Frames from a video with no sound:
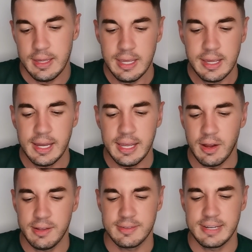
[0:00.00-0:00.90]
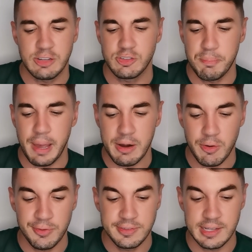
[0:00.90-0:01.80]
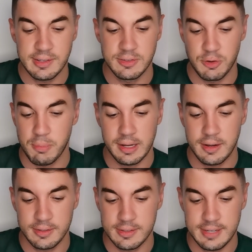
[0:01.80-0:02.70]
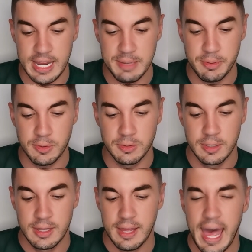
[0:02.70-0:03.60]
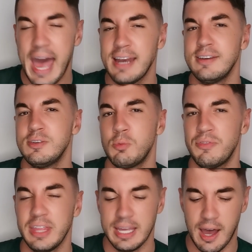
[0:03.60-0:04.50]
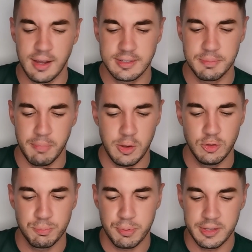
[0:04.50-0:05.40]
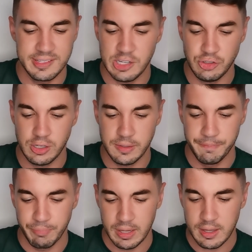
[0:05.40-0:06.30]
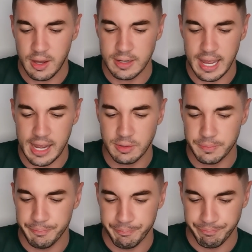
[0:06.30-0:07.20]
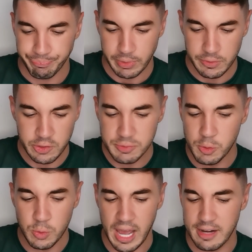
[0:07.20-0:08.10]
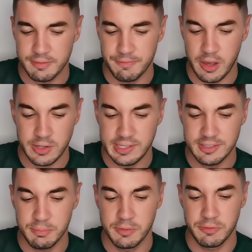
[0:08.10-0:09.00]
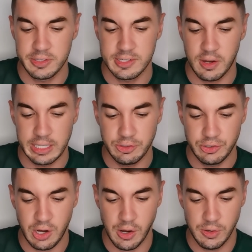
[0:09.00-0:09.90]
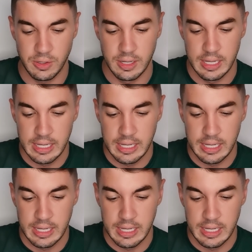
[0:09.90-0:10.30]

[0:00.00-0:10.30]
Eagerly, I snatched a pair of scissors from my cluttered table and, with the utmost precision, cut out the small advertisement for tonight's show.